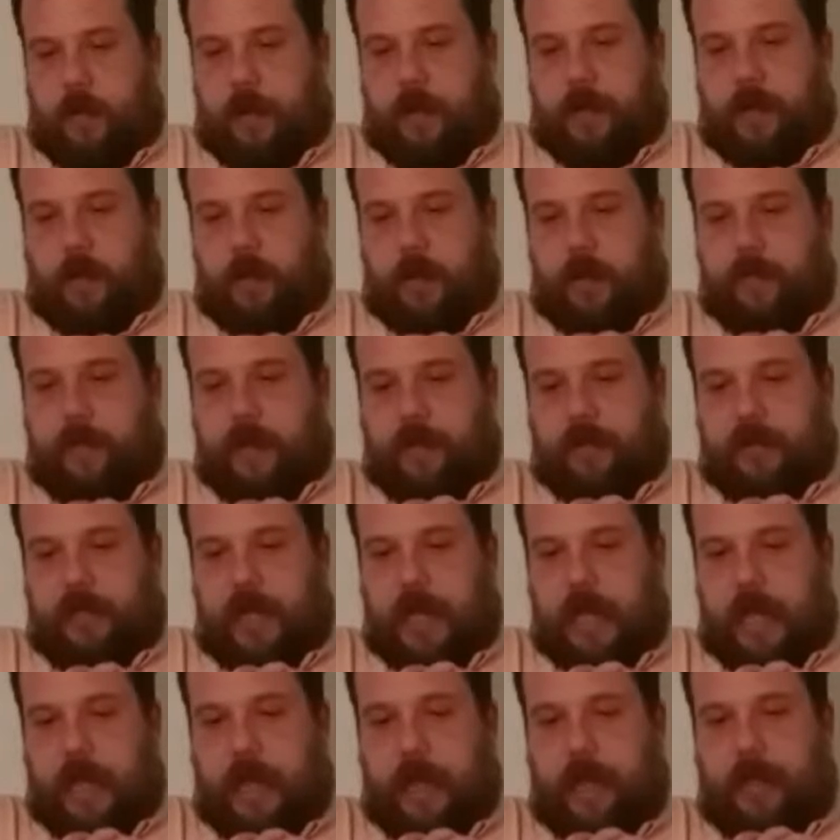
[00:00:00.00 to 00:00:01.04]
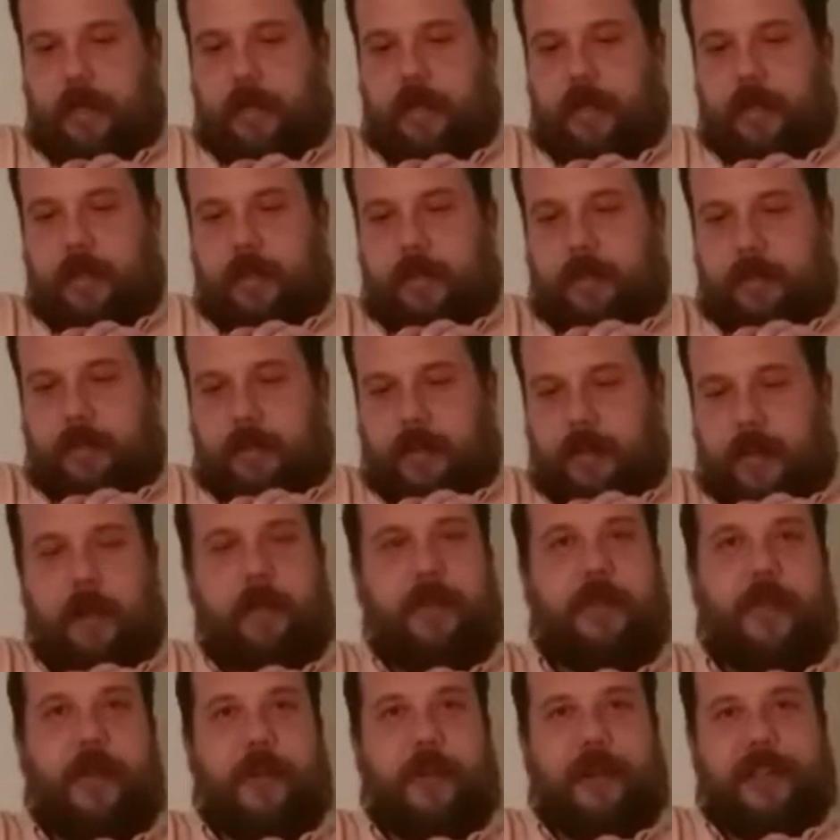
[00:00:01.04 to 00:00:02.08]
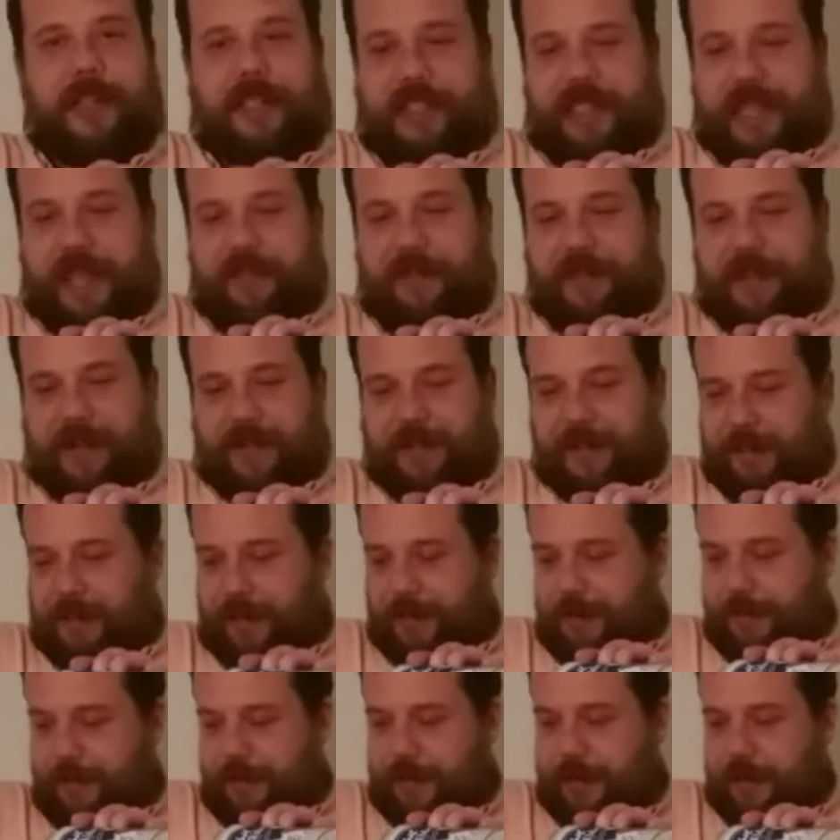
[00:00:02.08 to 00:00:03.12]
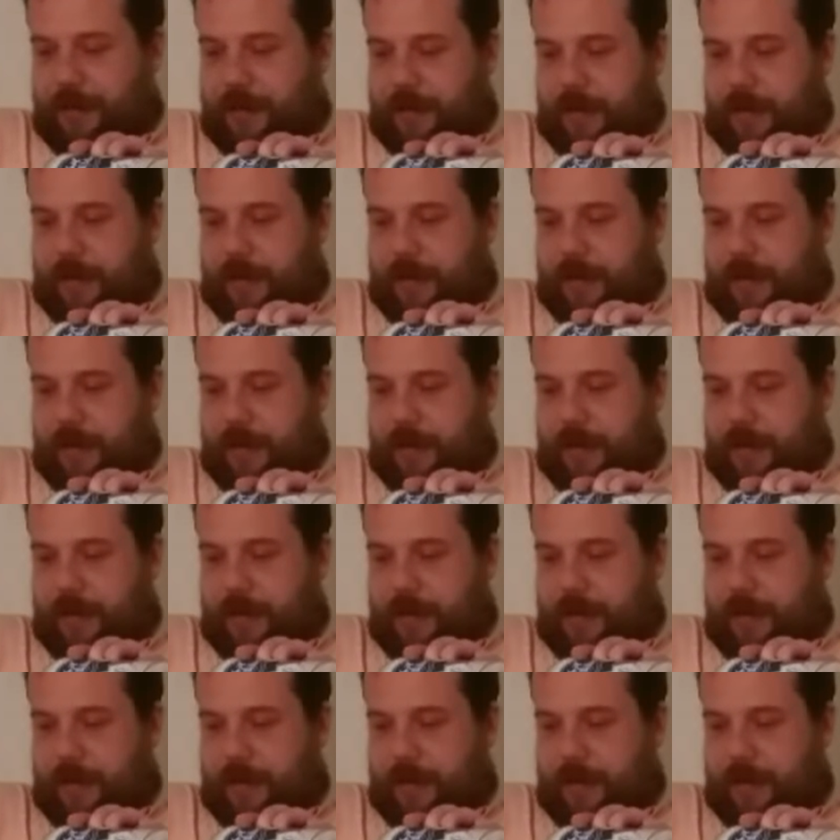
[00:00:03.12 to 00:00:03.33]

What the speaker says: bought 12-ounce cans. I'm 37 years old.